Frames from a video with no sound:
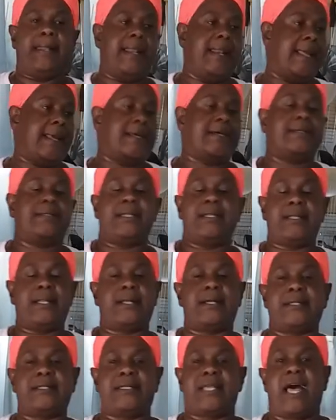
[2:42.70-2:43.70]

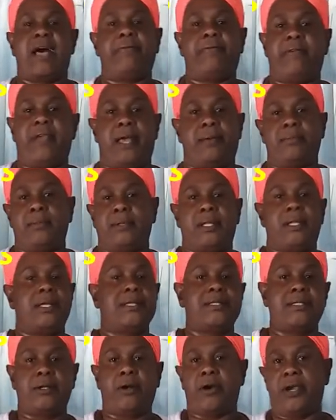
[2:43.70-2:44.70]
little safi. You
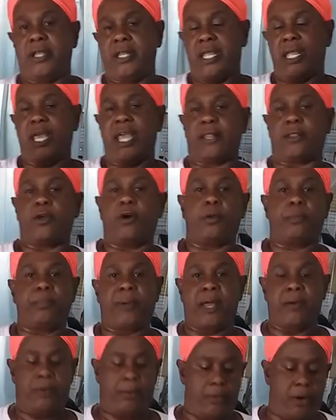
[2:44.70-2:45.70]
know, see how you get out
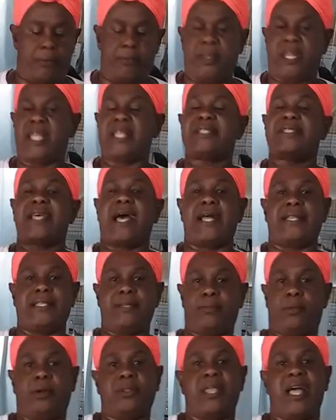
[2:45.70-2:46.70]
probably, but me did start
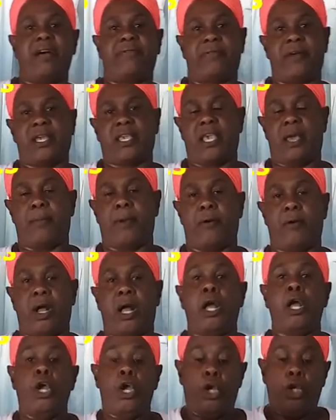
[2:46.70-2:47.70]
him out of a camera.